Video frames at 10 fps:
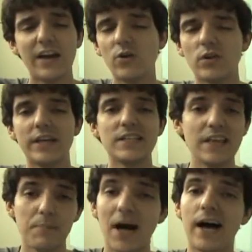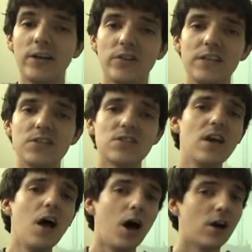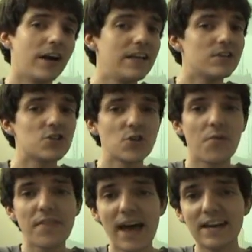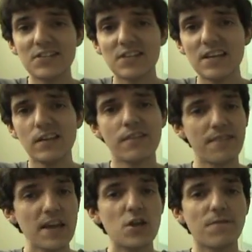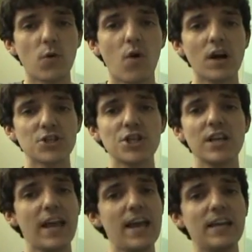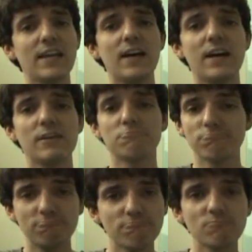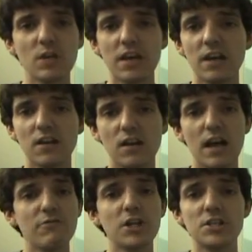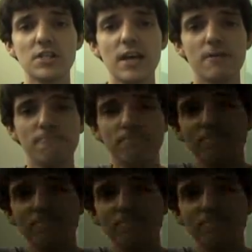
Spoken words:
I don't like to get behind on these. All right, so that is it. Thank you for watching, and have a nice day.